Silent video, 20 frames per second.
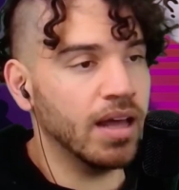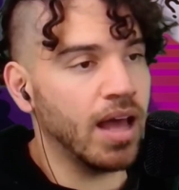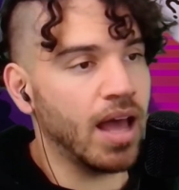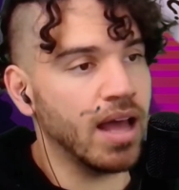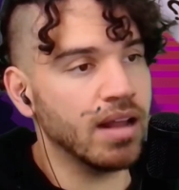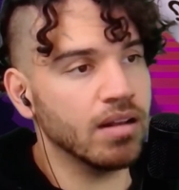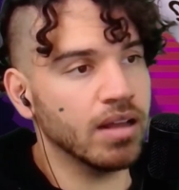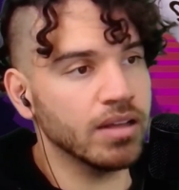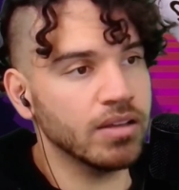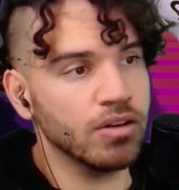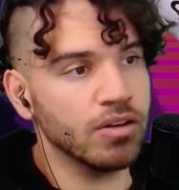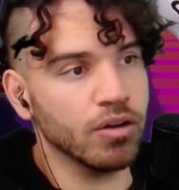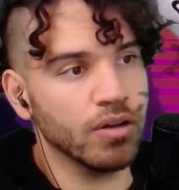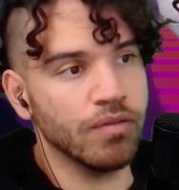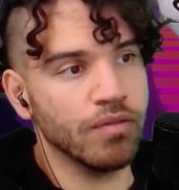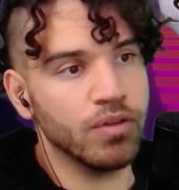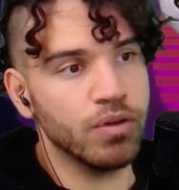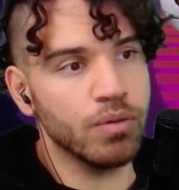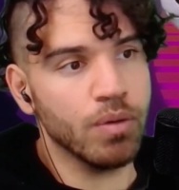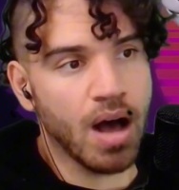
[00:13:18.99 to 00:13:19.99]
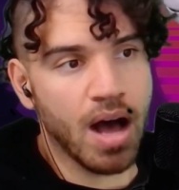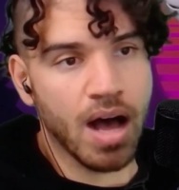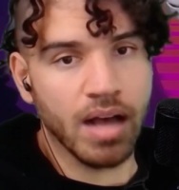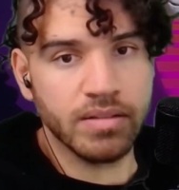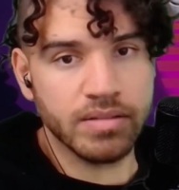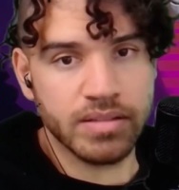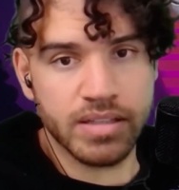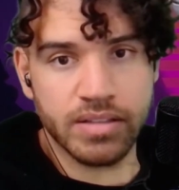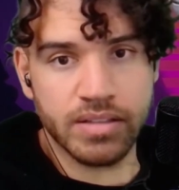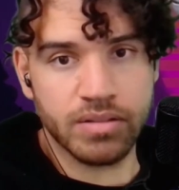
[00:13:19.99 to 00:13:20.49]
And like, you know, if you
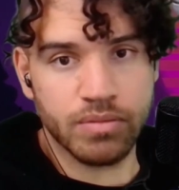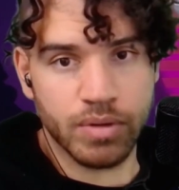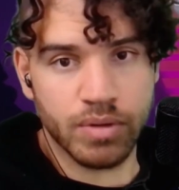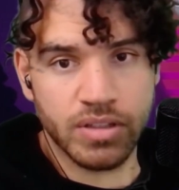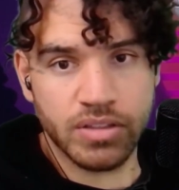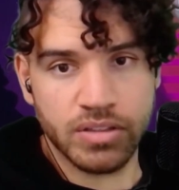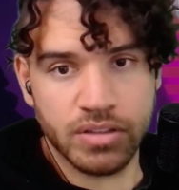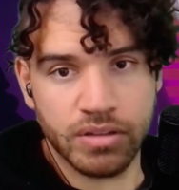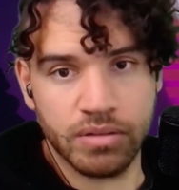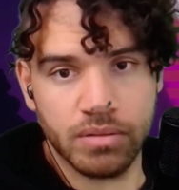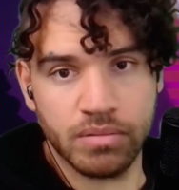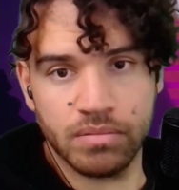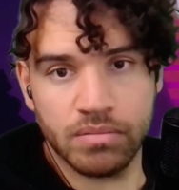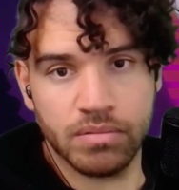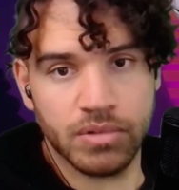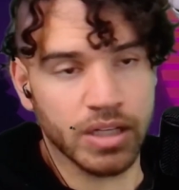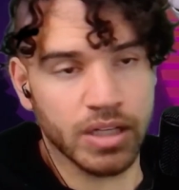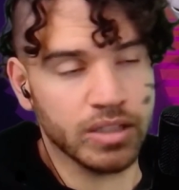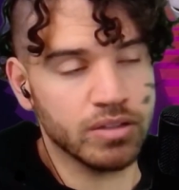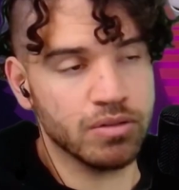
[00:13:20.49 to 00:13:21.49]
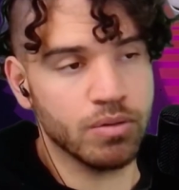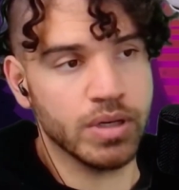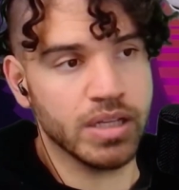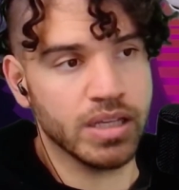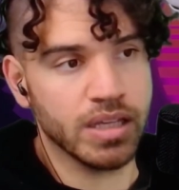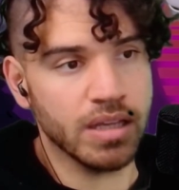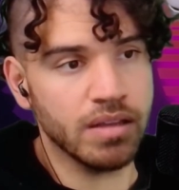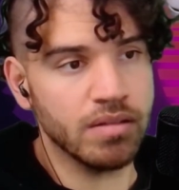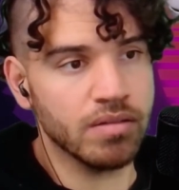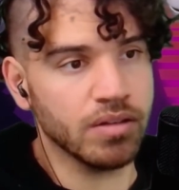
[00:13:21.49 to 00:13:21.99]
ask this question like 20
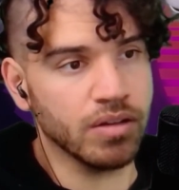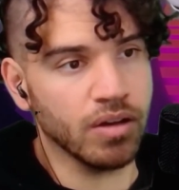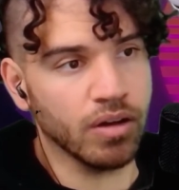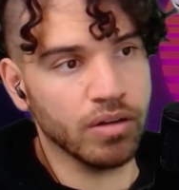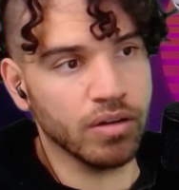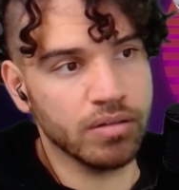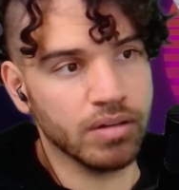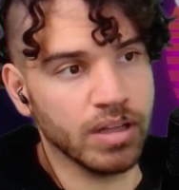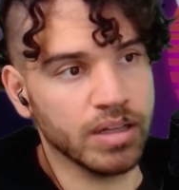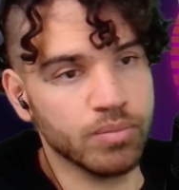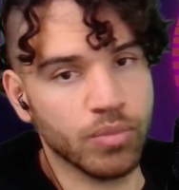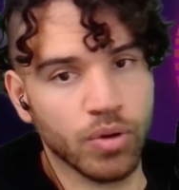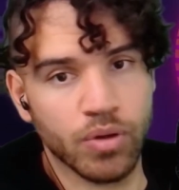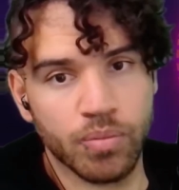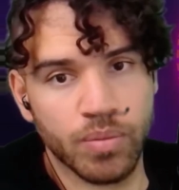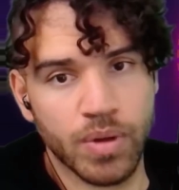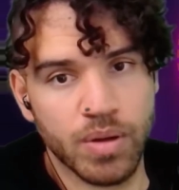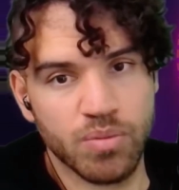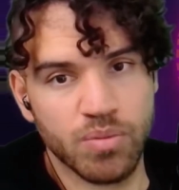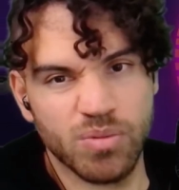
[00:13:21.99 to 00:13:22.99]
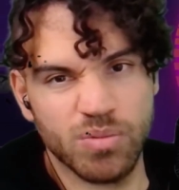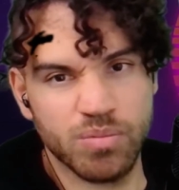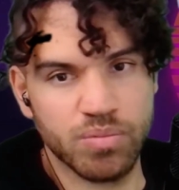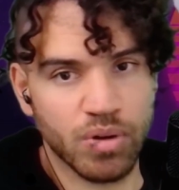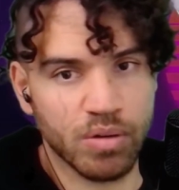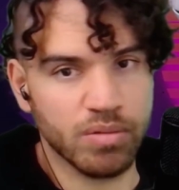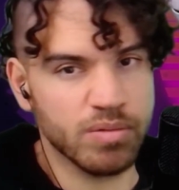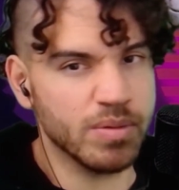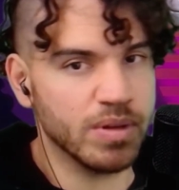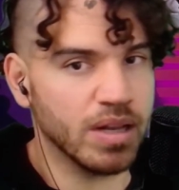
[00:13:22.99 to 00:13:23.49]
years ago, like most people would
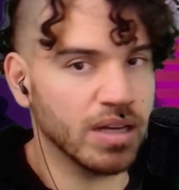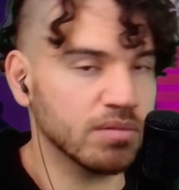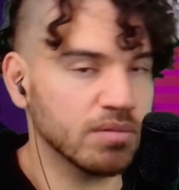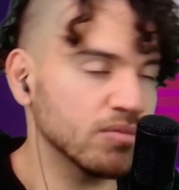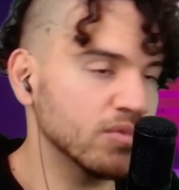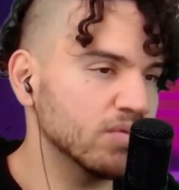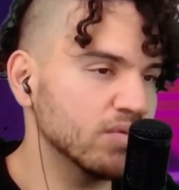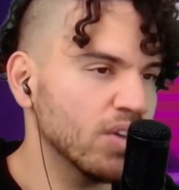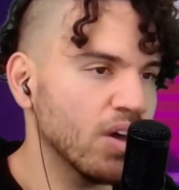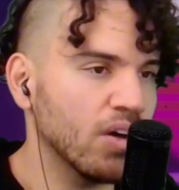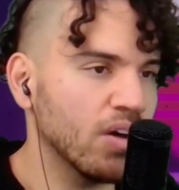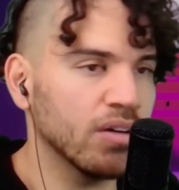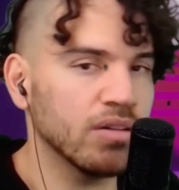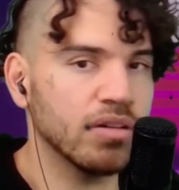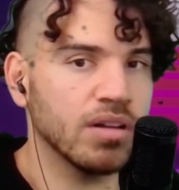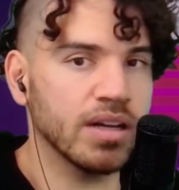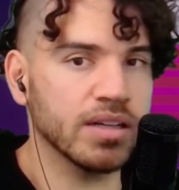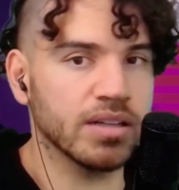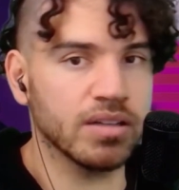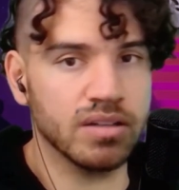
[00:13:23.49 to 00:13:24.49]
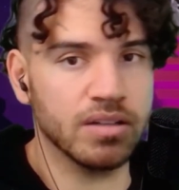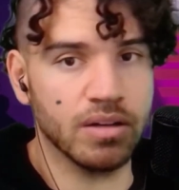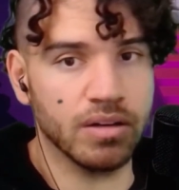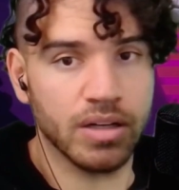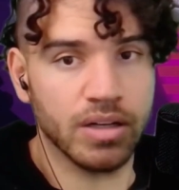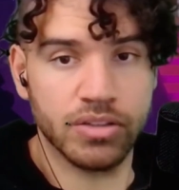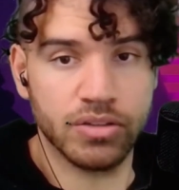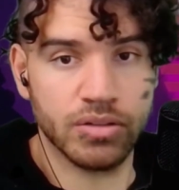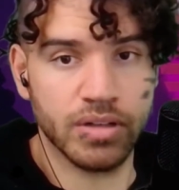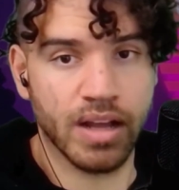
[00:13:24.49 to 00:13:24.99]
probably be like, well, no, like, you know,
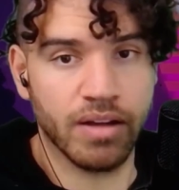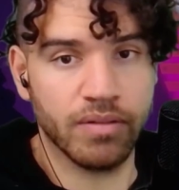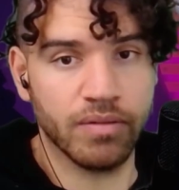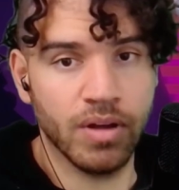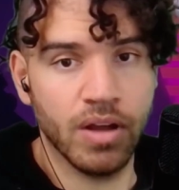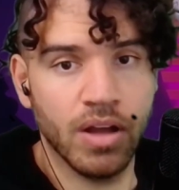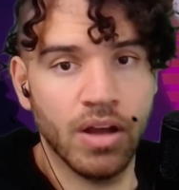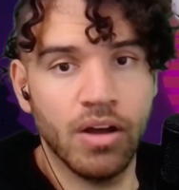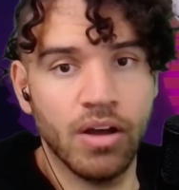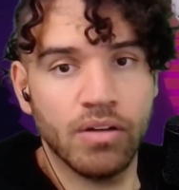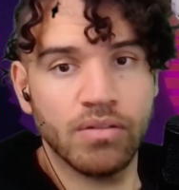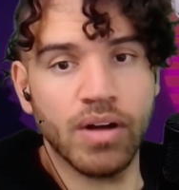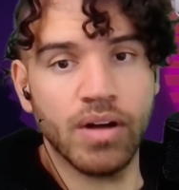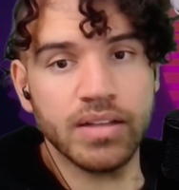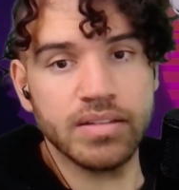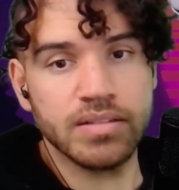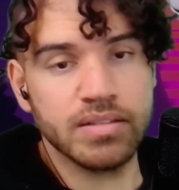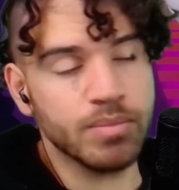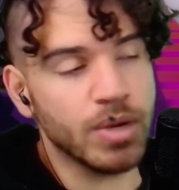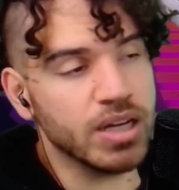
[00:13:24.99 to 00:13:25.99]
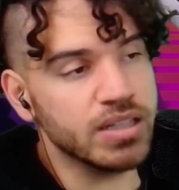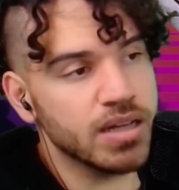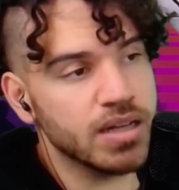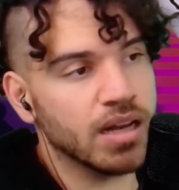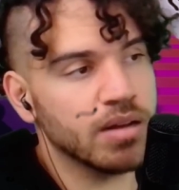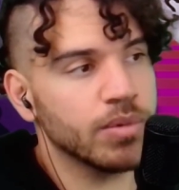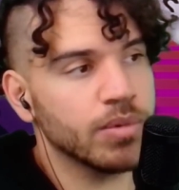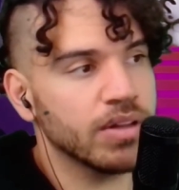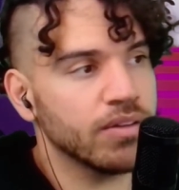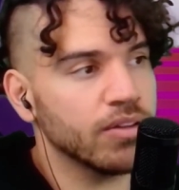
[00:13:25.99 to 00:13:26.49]
I should have rights to my
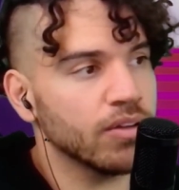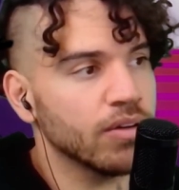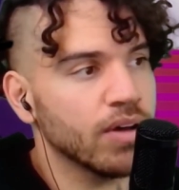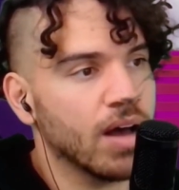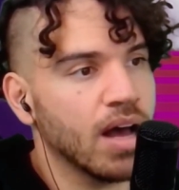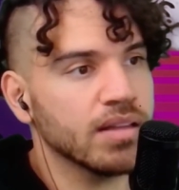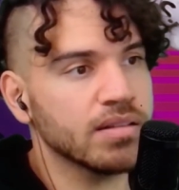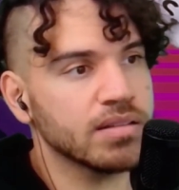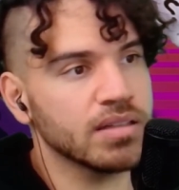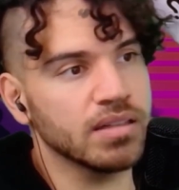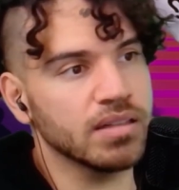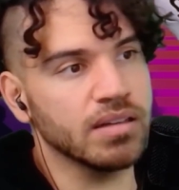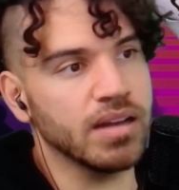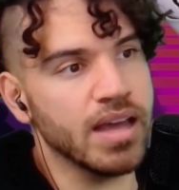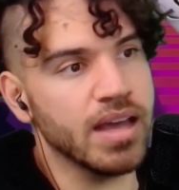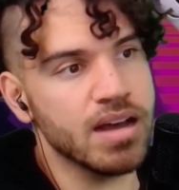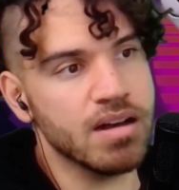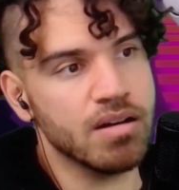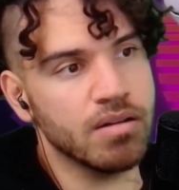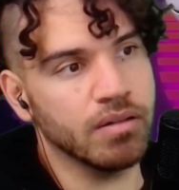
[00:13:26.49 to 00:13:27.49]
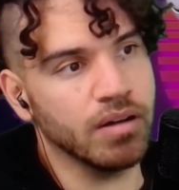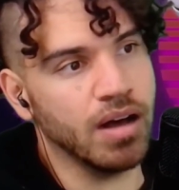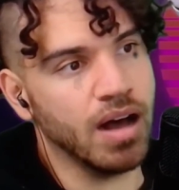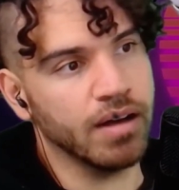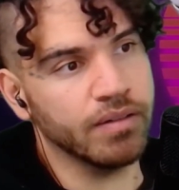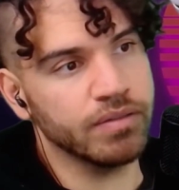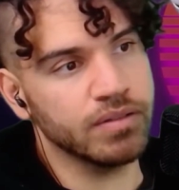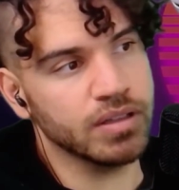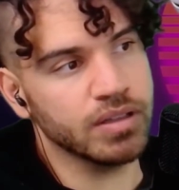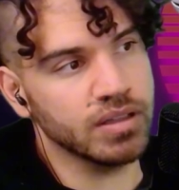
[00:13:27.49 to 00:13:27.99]
data. But if you ask it now,
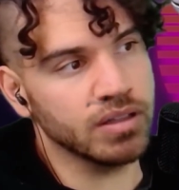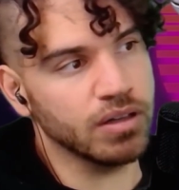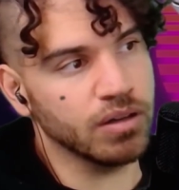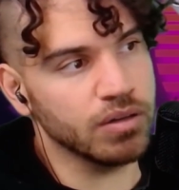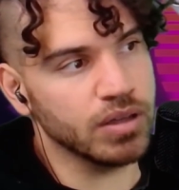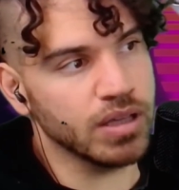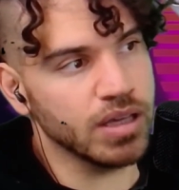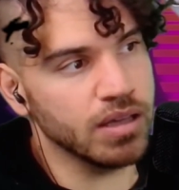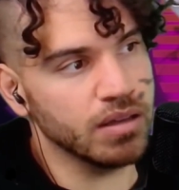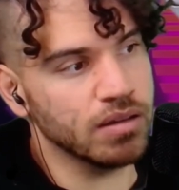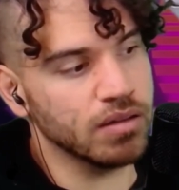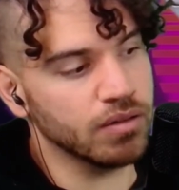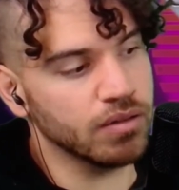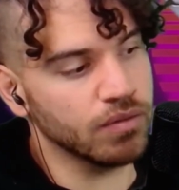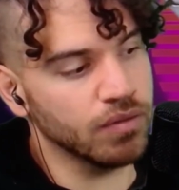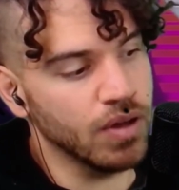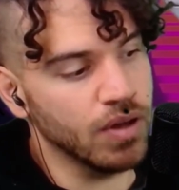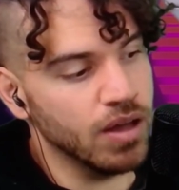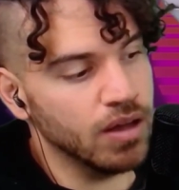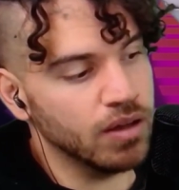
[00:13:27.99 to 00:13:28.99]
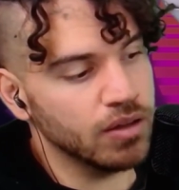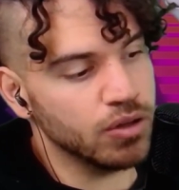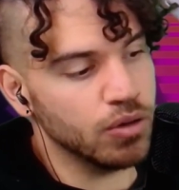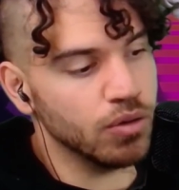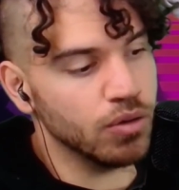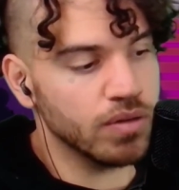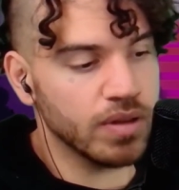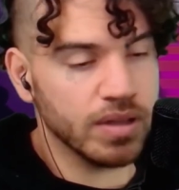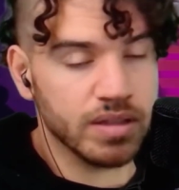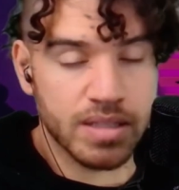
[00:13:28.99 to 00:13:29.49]
after, you know, years of
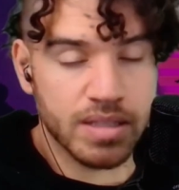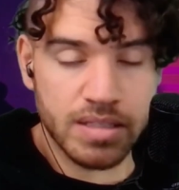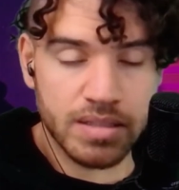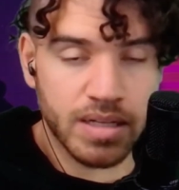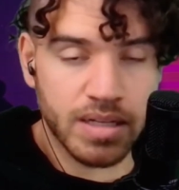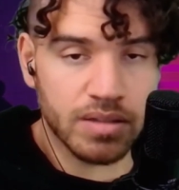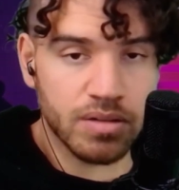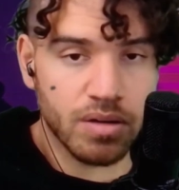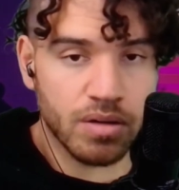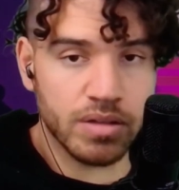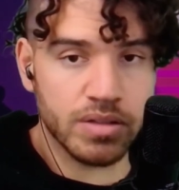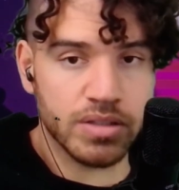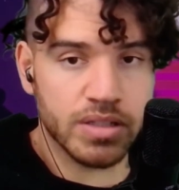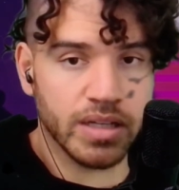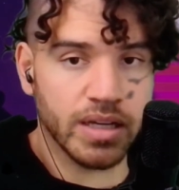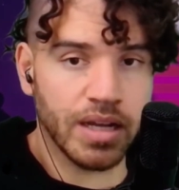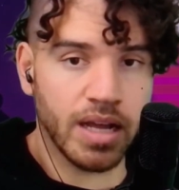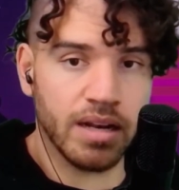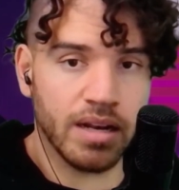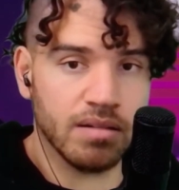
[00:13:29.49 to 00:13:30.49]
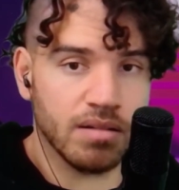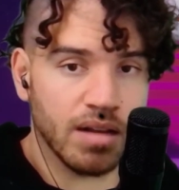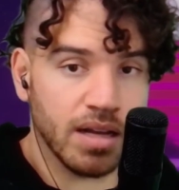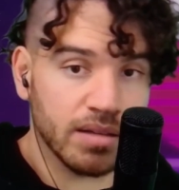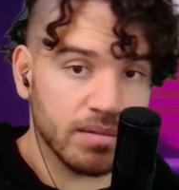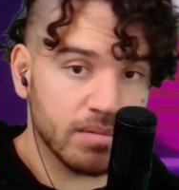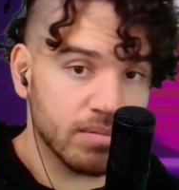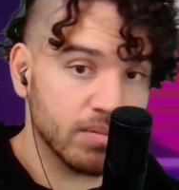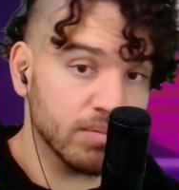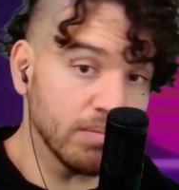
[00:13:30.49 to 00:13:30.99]
using this technology and like,